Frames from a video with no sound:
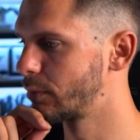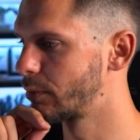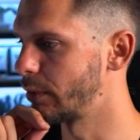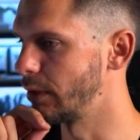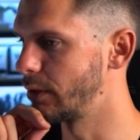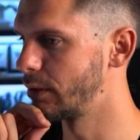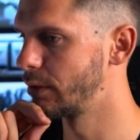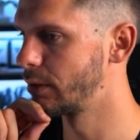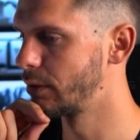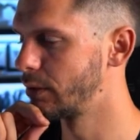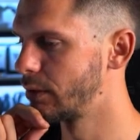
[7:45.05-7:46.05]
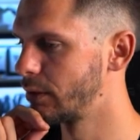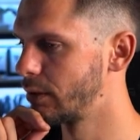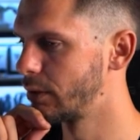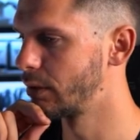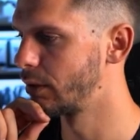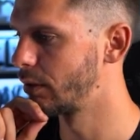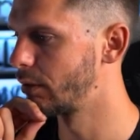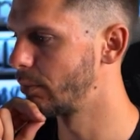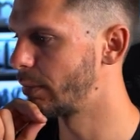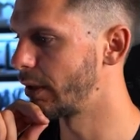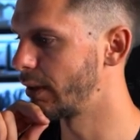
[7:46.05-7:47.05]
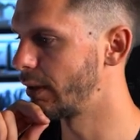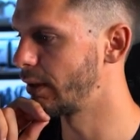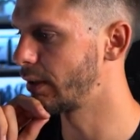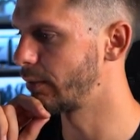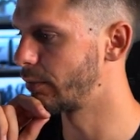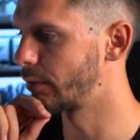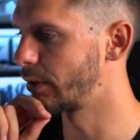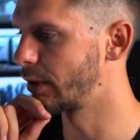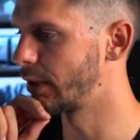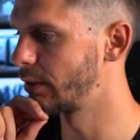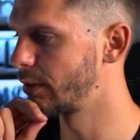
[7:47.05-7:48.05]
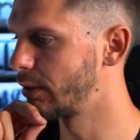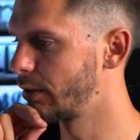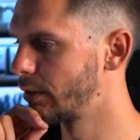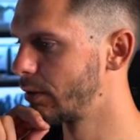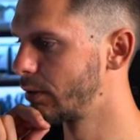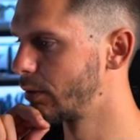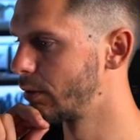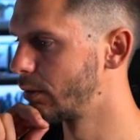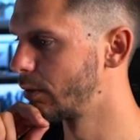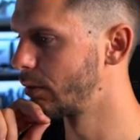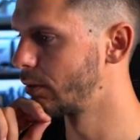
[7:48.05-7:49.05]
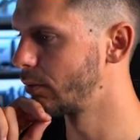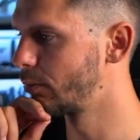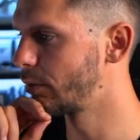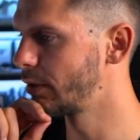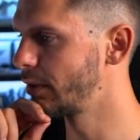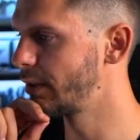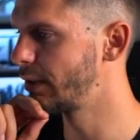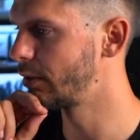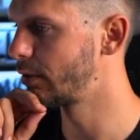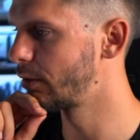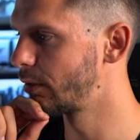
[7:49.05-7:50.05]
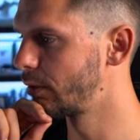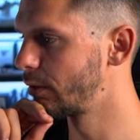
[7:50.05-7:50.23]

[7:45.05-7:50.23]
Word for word: Great. Oh, I think I forgot one here,